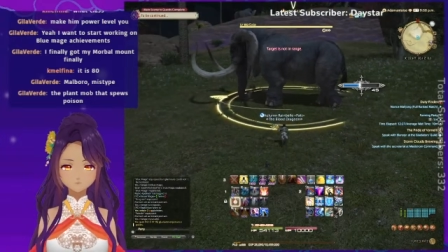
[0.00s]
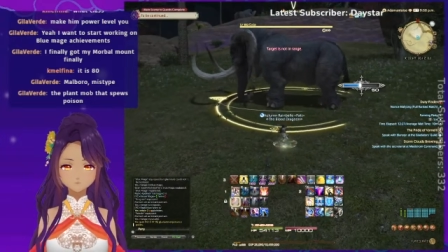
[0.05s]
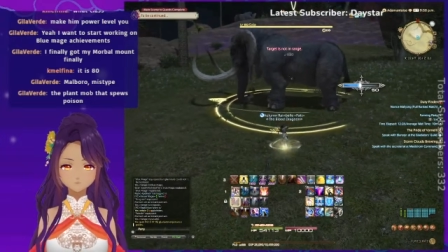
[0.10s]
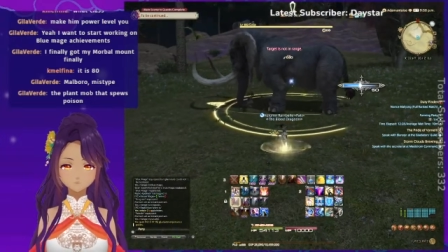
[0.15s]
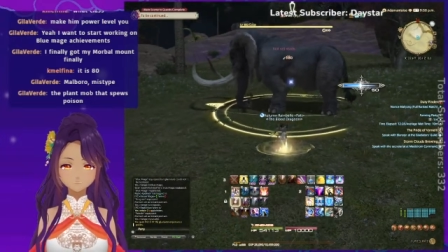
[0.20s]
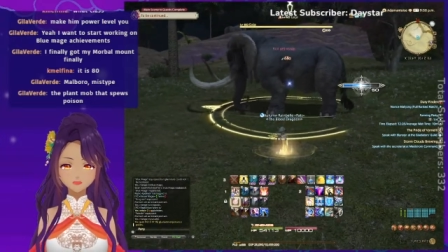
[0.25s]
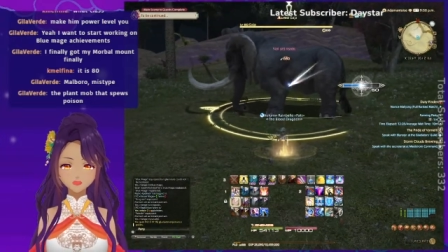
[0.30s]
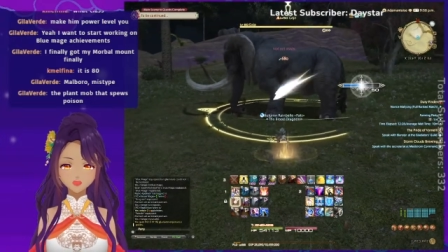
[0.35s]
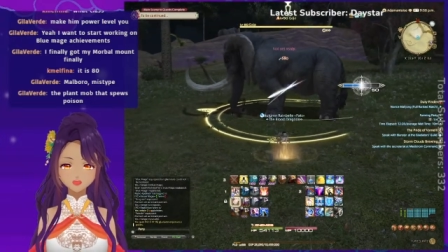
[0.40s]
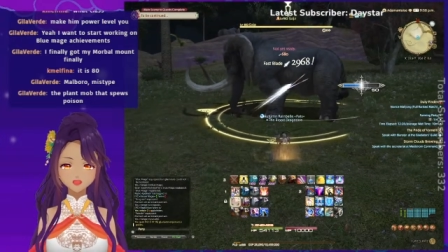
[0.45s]

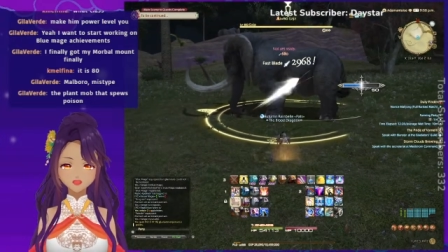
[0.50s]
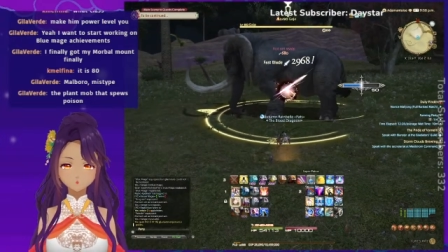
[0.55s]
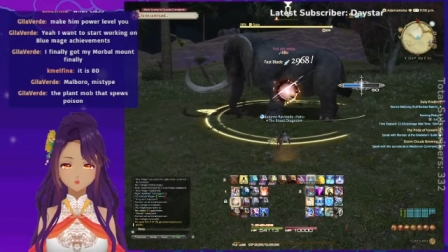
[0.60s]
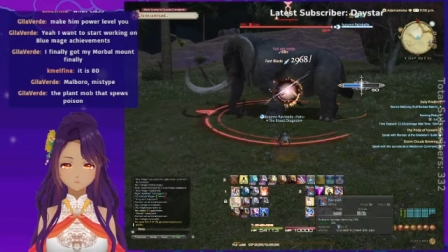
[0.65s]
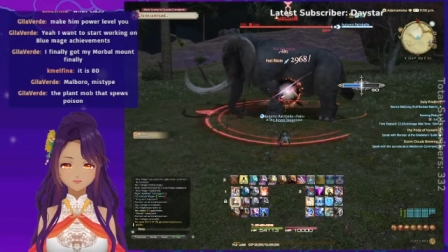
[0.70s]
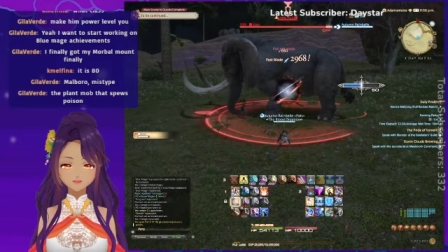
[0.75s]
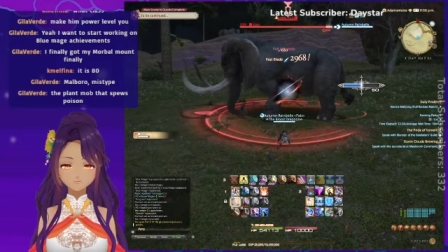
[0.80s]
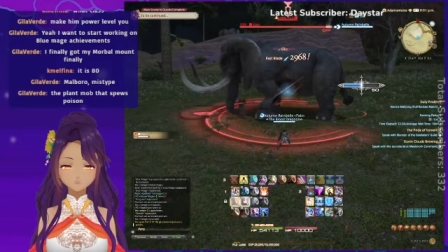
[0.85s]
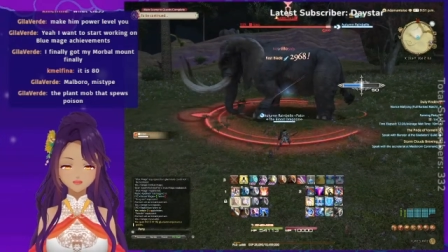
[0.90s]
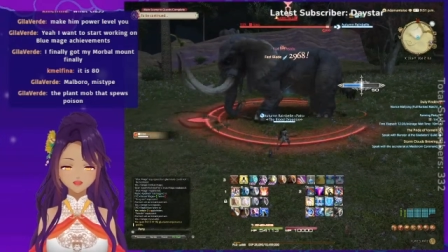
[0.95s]
So I
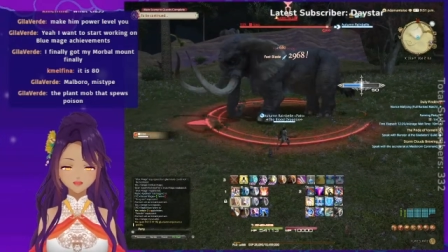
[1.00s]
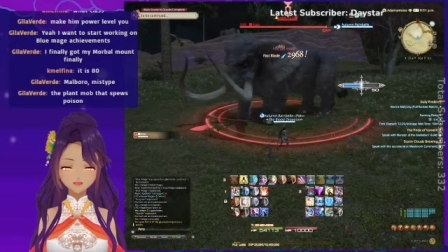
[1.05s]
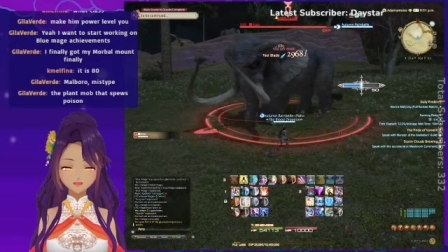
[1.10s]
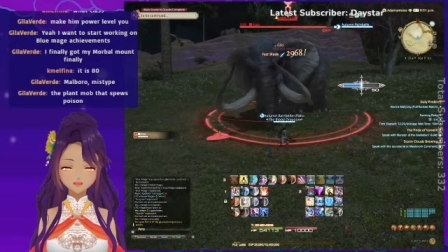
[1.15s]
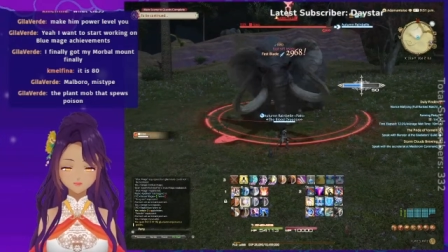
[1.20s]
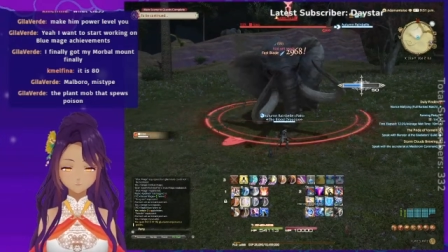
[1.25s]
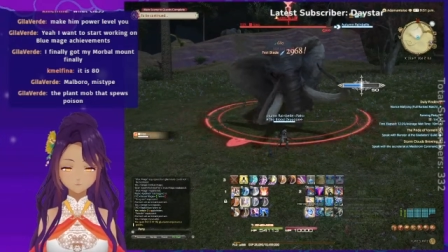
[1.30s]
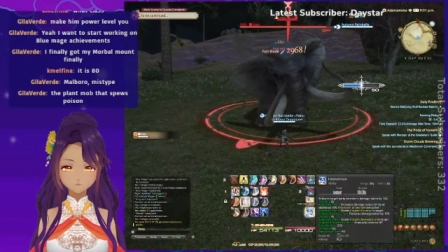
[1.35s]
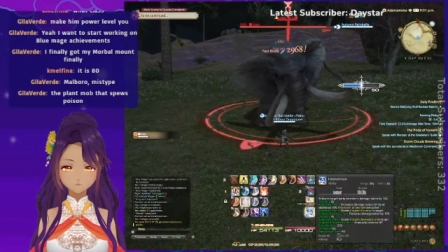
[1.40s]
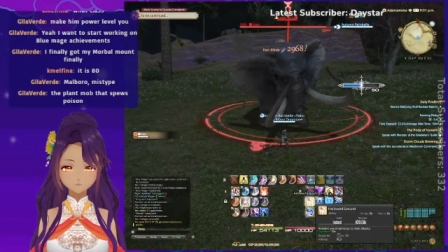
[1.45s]
was just like,
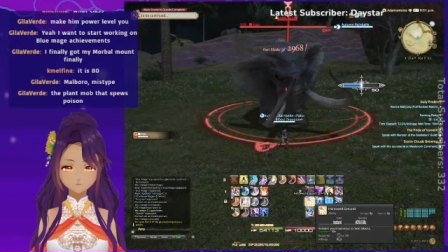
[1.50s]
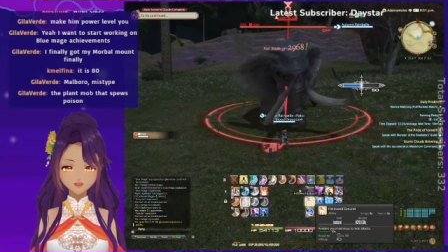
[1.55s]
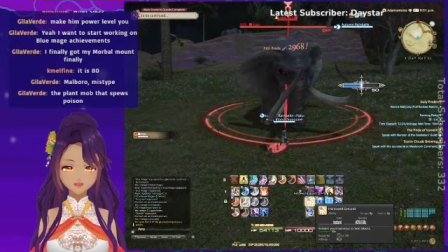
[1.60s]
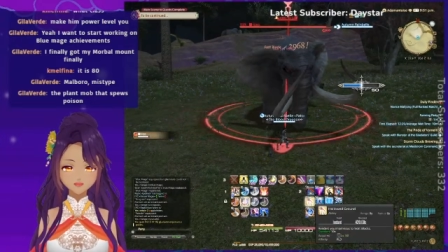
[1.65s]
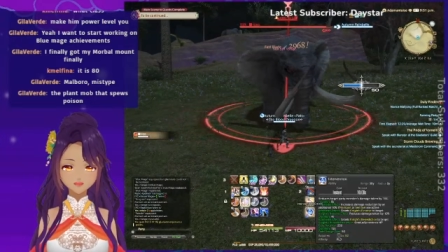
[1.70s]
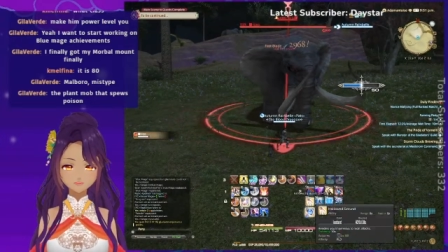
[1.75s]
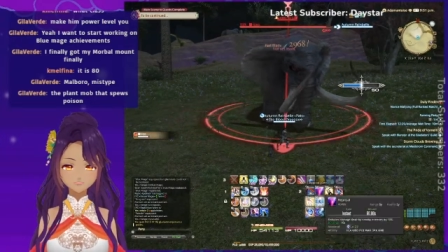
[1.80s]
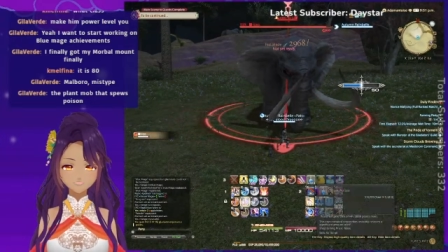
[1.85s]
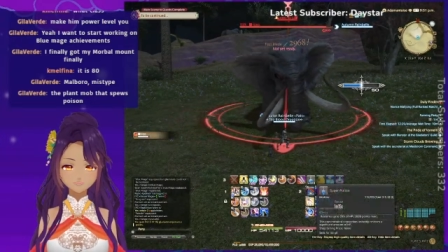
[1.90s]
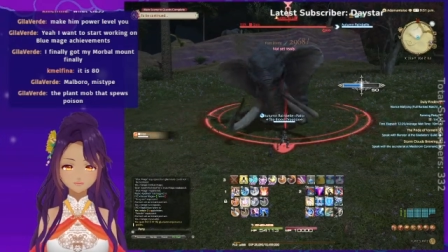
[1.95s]
I'm
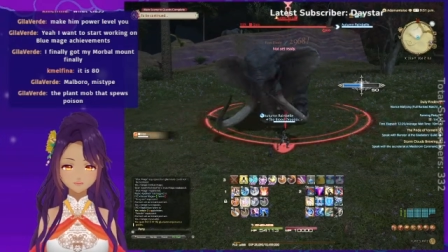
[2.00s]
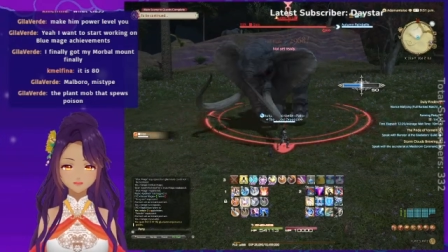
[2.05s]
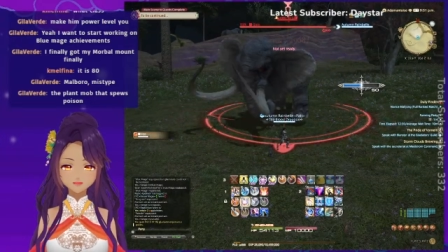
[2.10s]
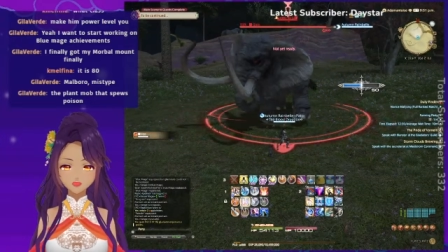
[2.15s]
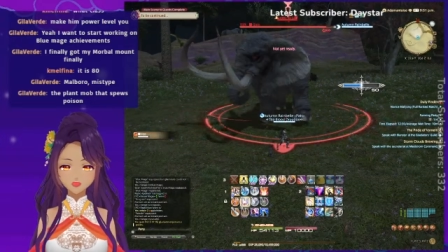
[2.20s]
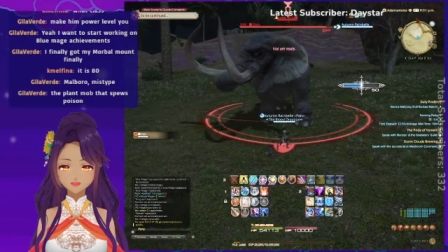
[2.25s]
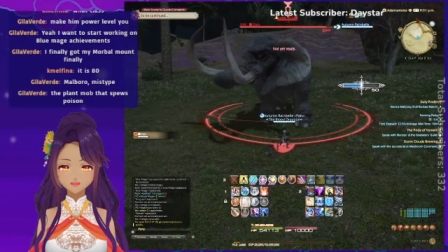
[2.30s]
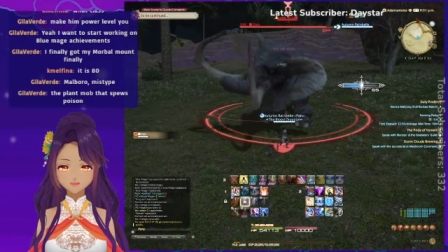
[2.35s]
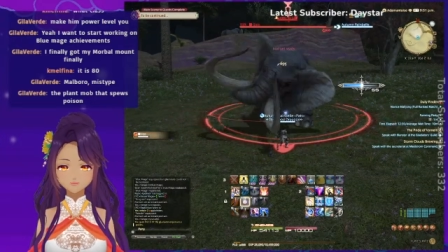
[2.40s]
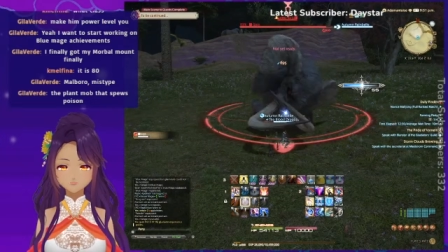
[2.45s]
glad they're
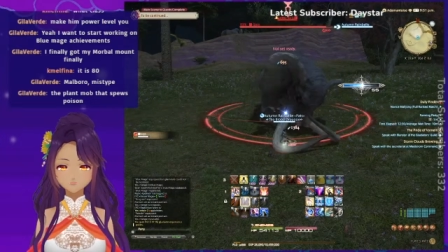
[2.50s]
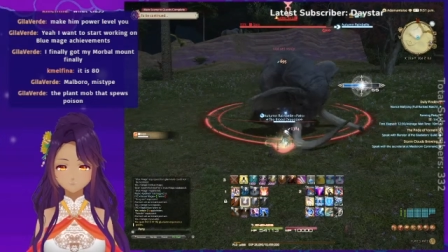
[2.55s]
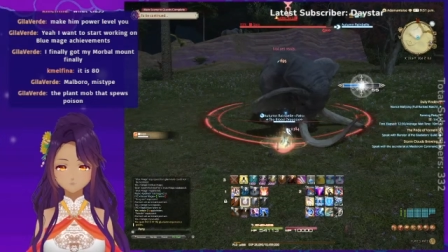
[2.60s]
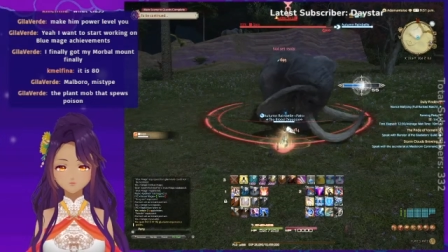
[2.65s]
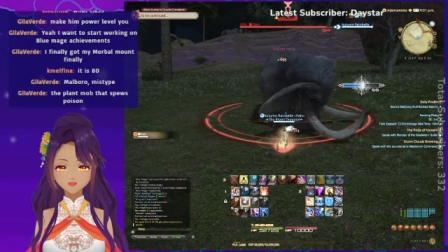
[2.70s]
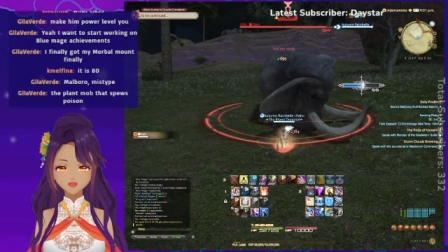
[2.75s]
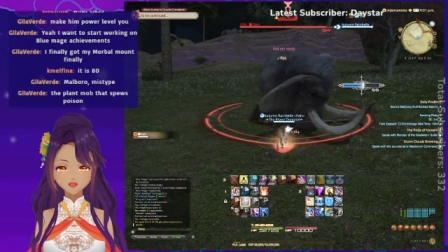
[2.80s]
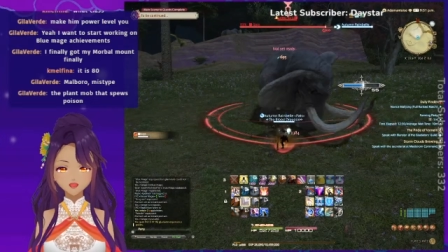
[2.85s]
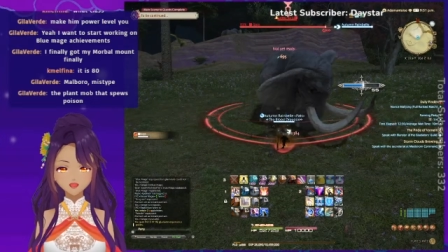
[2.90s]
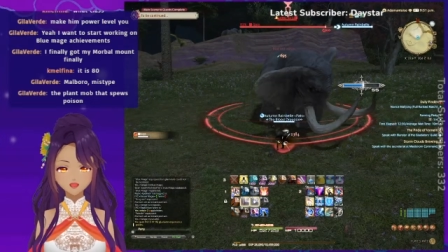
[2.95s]
going— they
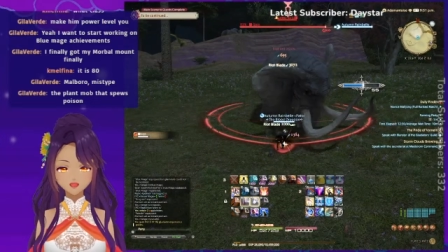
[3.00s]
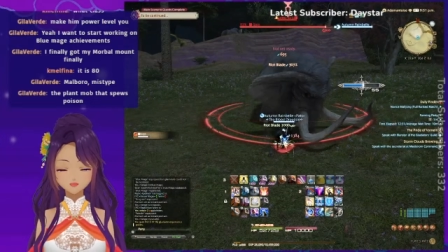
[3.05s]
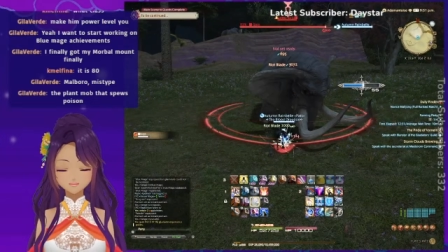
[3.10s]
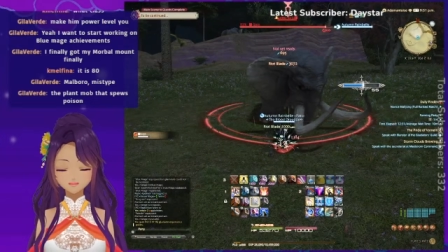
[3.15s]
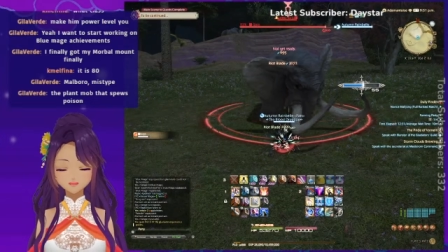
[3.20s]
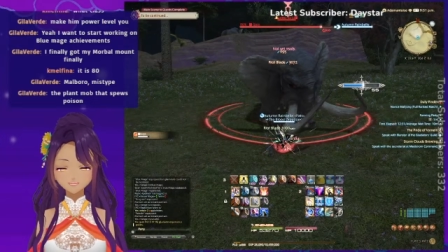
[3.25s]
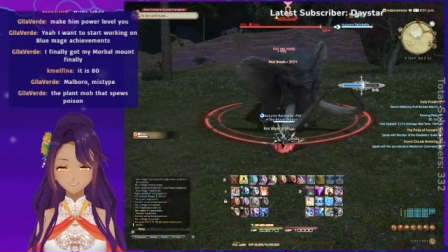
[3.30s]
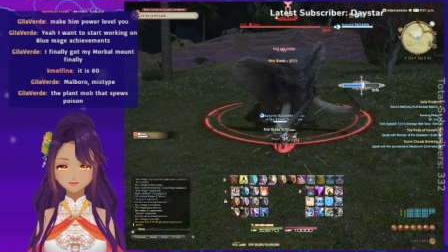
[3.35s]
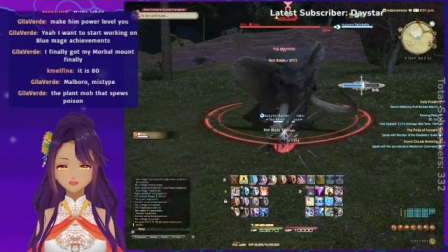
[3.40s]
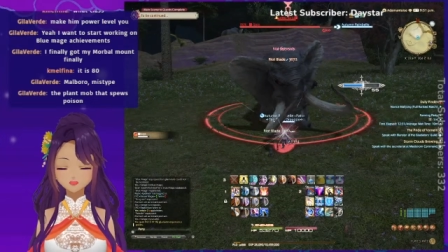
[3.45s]

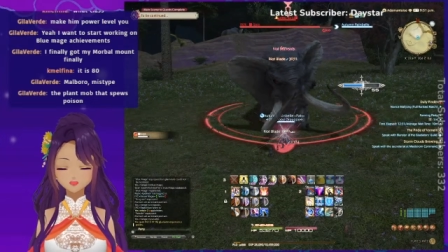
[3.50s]
have